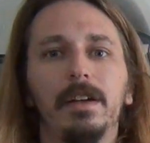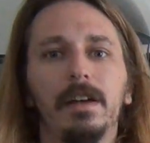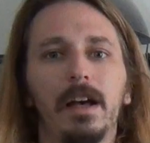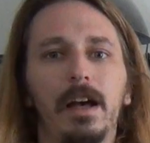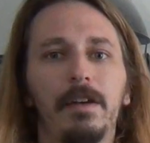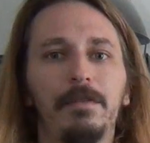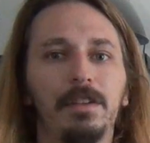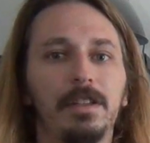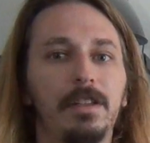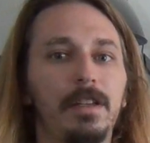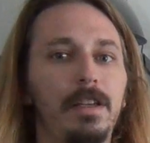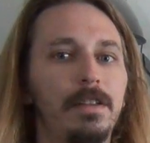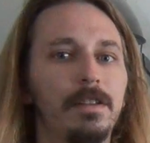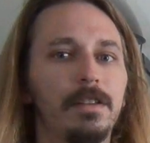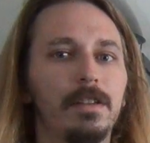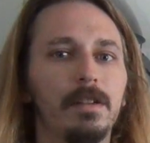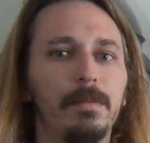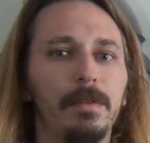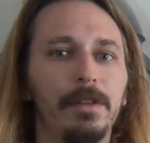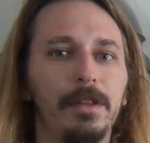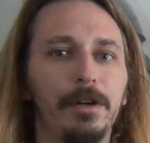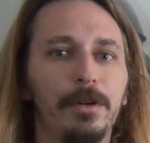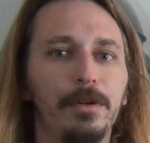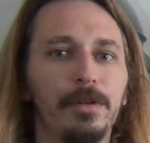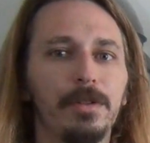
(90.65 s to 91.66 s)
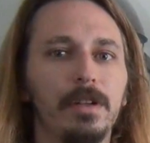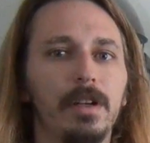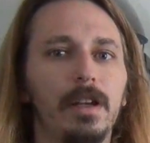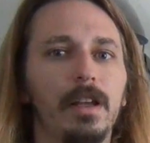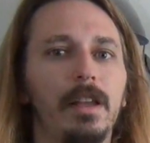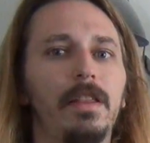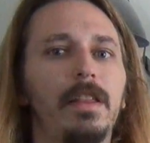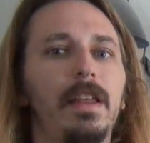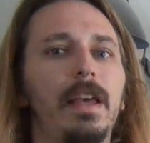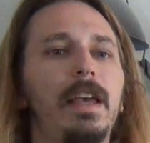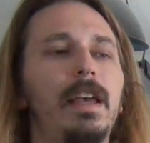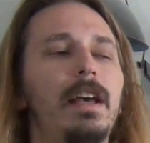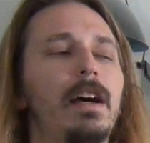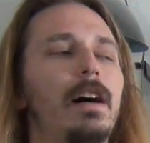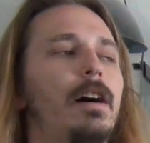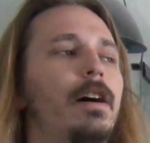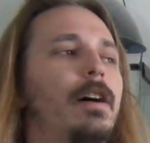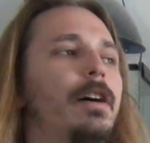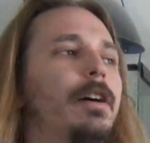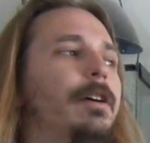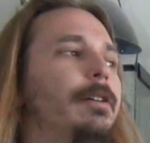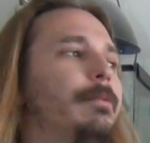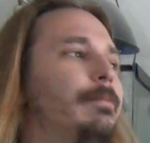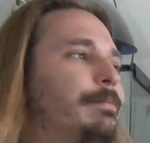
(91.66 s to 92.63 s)
I've seen some of those and they
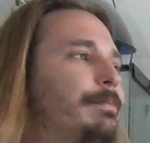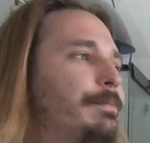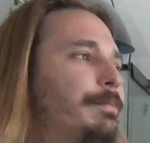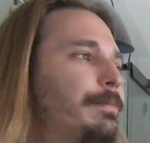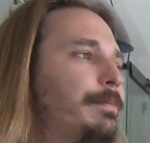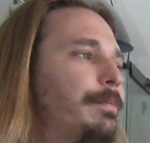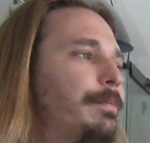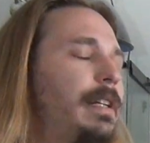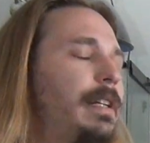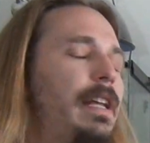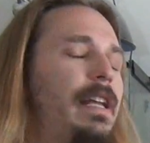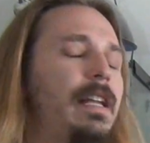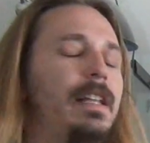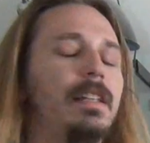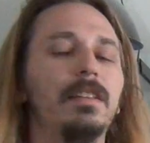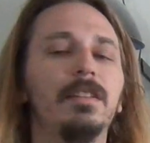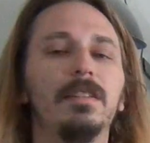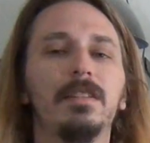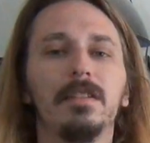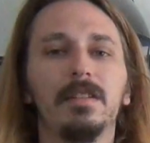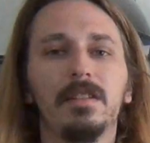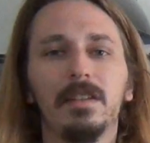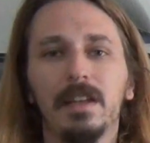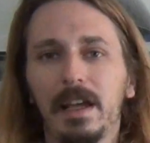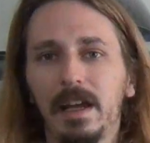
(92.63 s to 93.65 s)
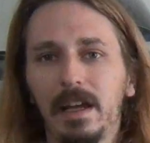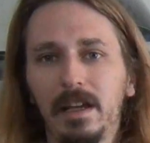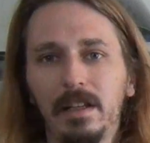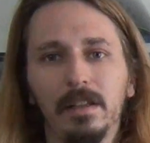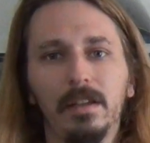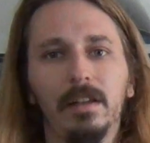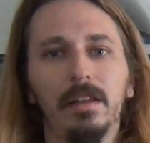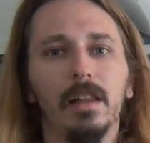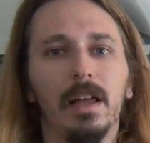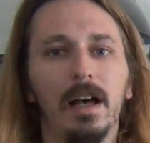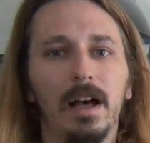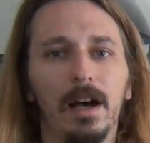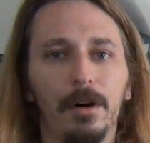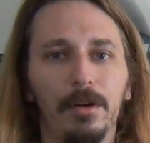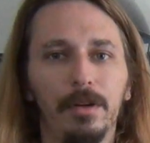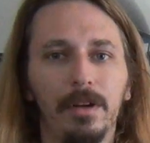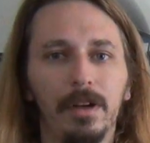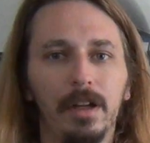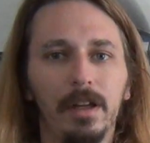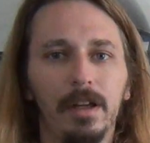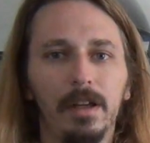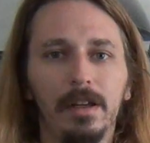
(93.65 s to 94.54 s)
are insanely loud.